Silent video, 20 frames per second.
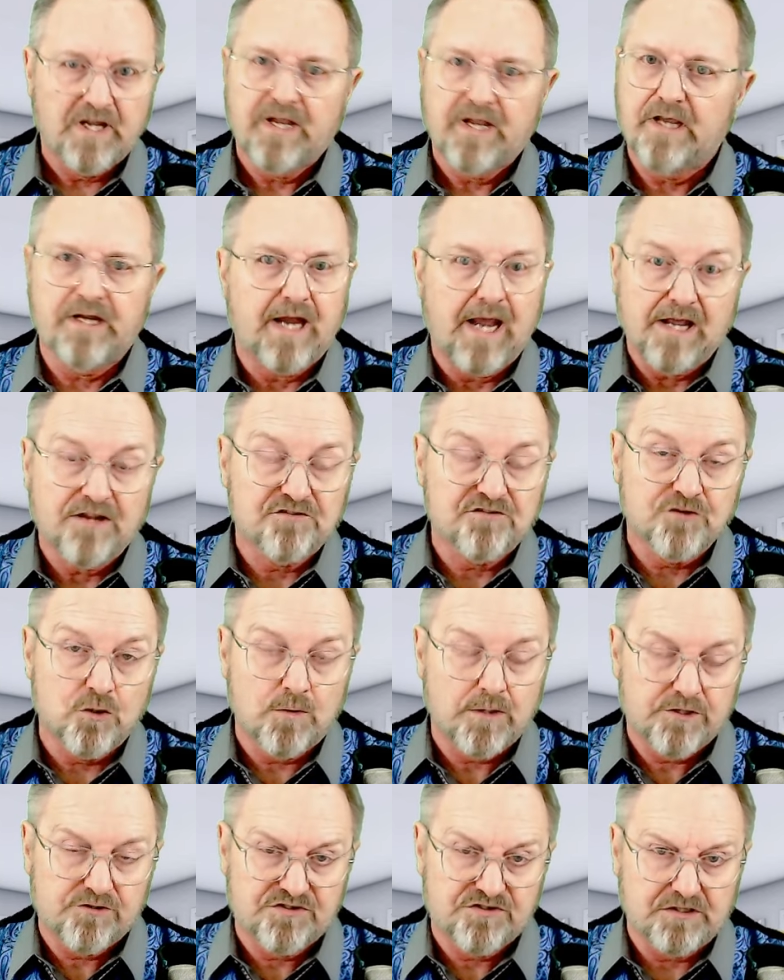It has no
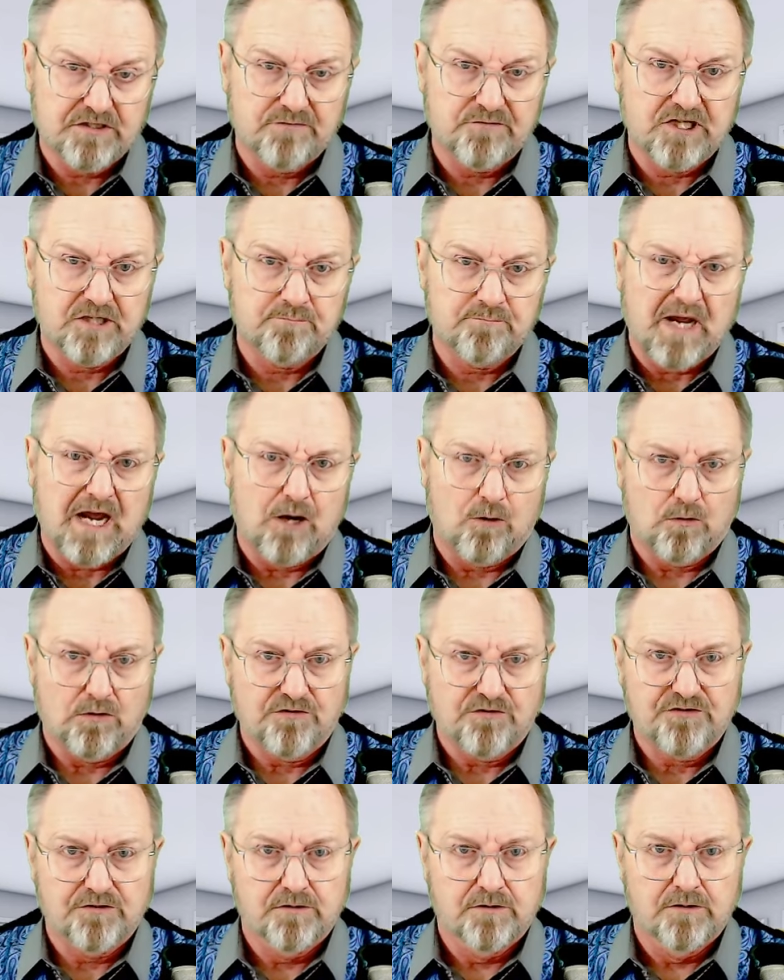other significant
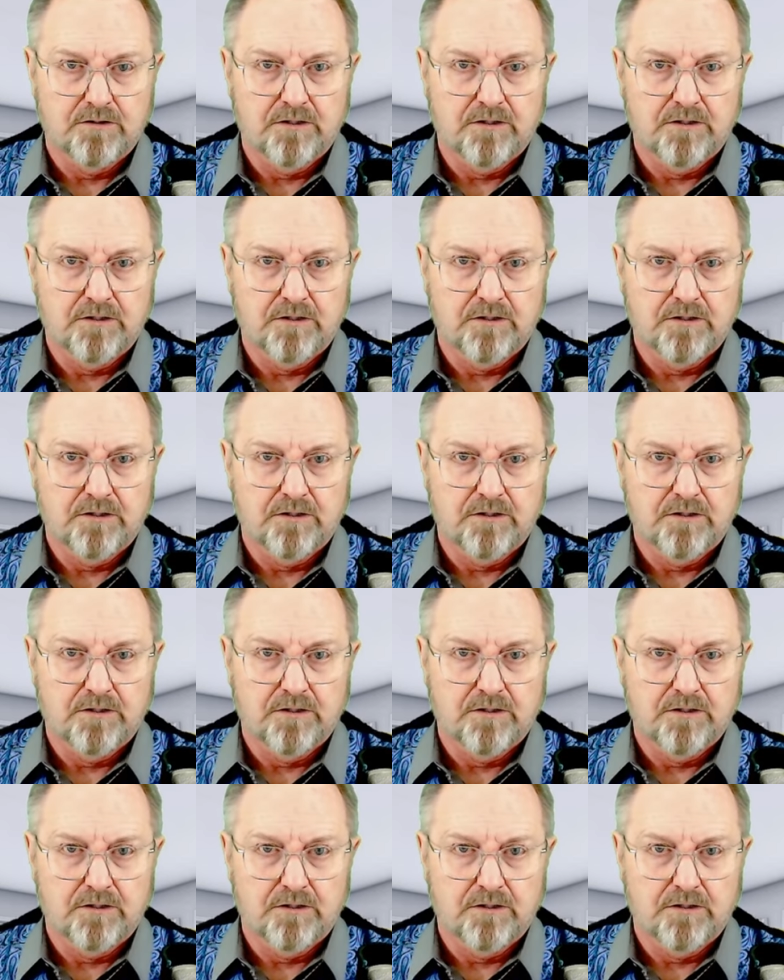powers,